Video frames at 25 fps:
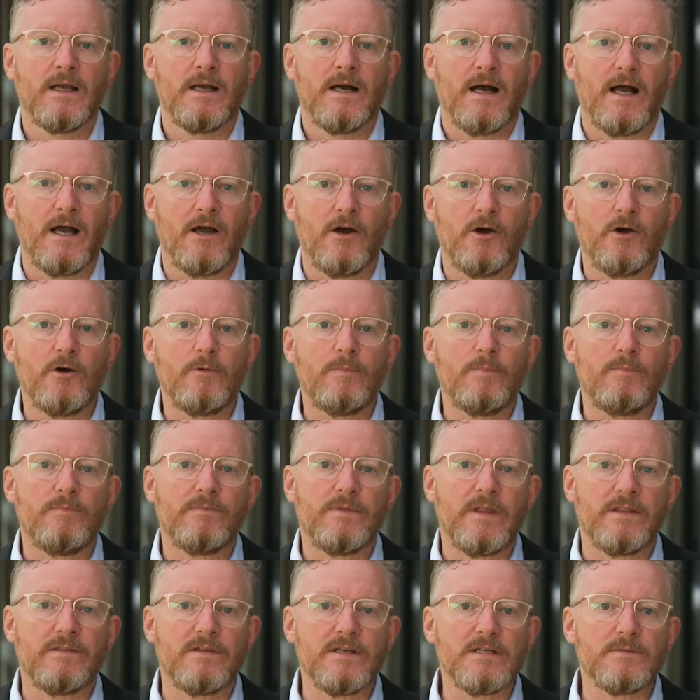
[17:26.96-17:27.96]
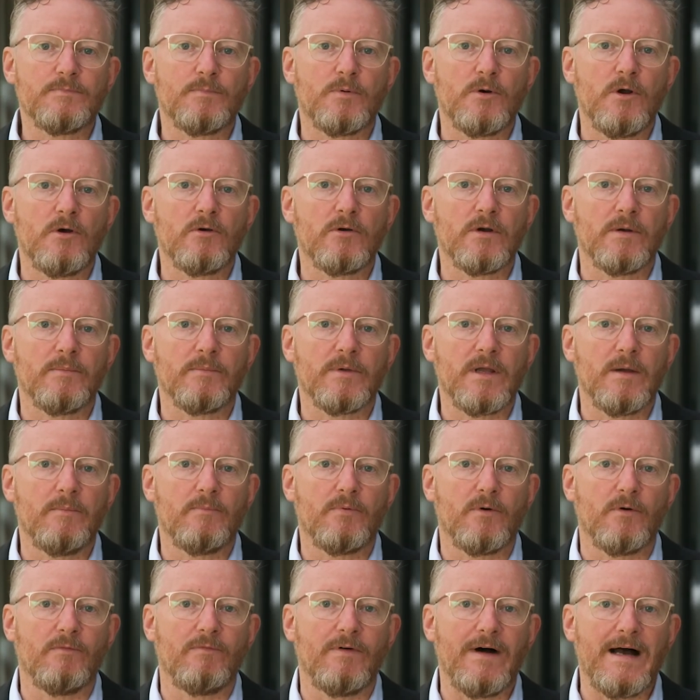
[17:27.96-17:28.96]
I hope that this program can
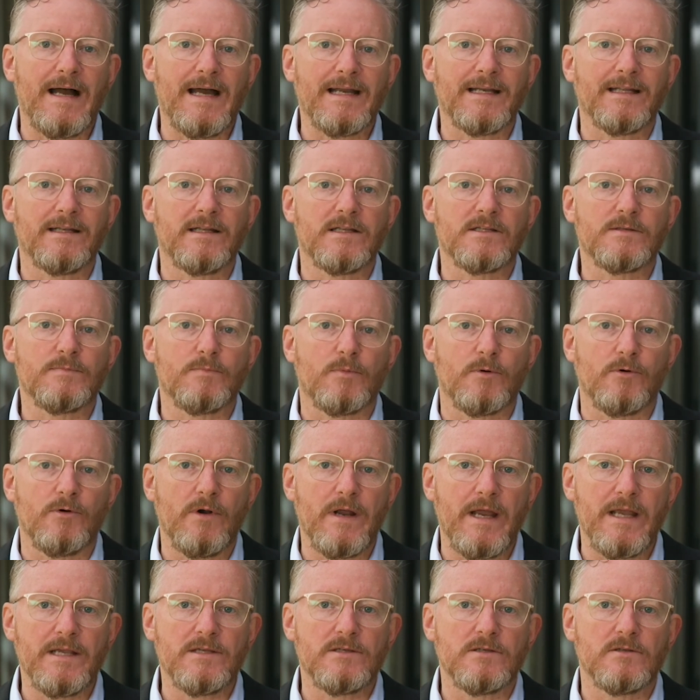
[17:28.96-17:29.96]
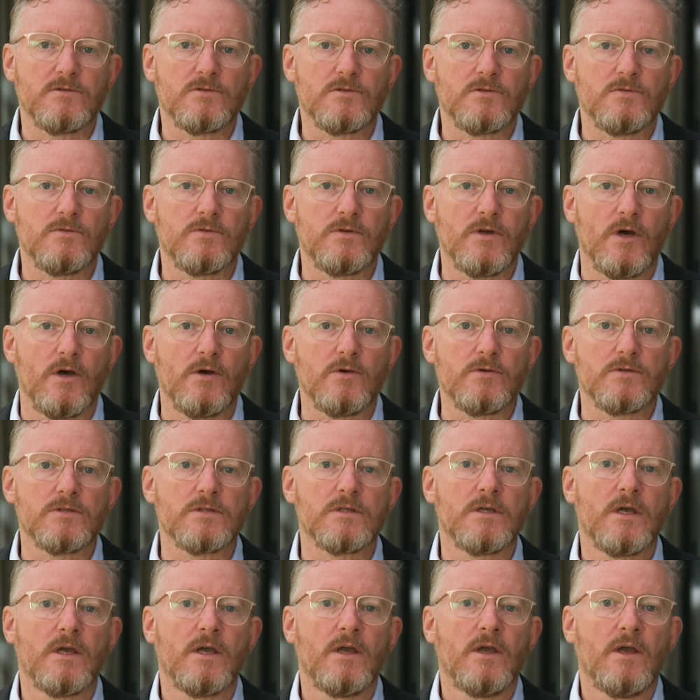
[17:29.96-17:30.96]
provide an inspiration to those
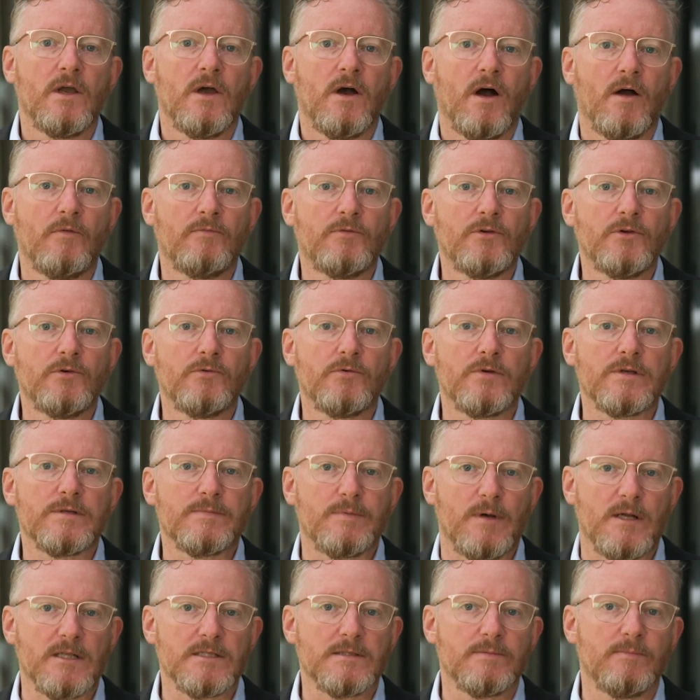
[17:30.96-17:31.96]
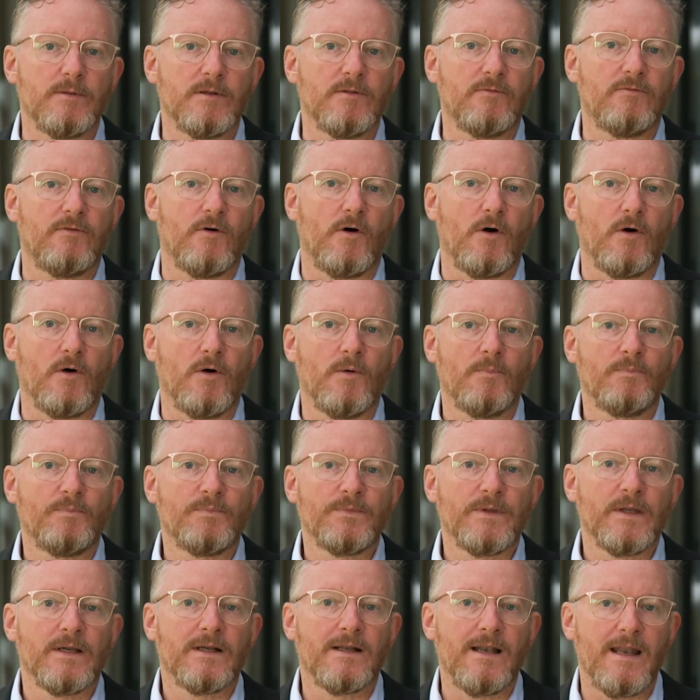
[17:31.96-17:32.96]
of you responsible for
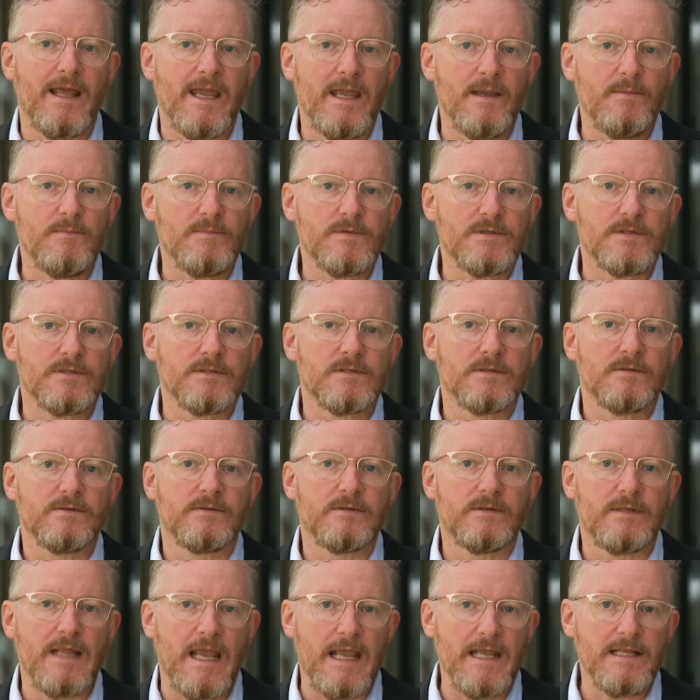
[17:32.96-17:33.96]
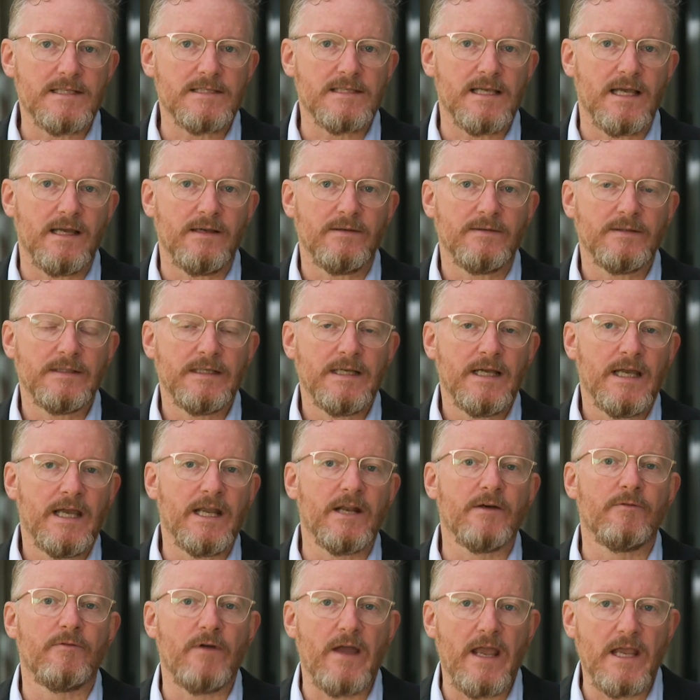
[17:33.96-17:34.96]
claims, data,
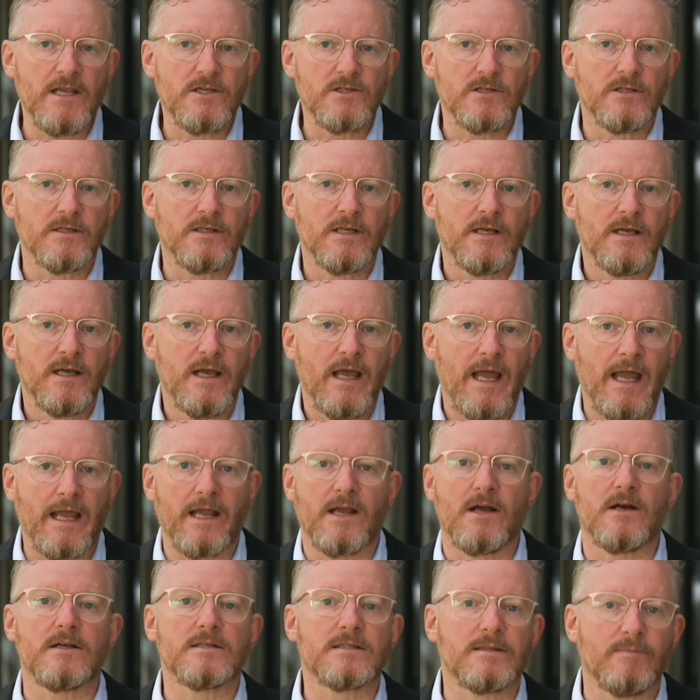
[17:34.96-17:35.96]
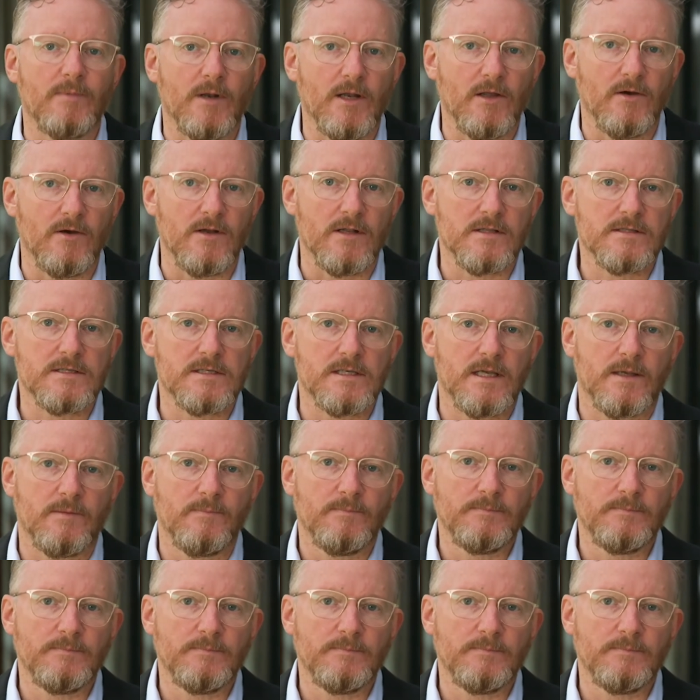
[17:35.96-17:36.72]
innovation, and customer loyalty.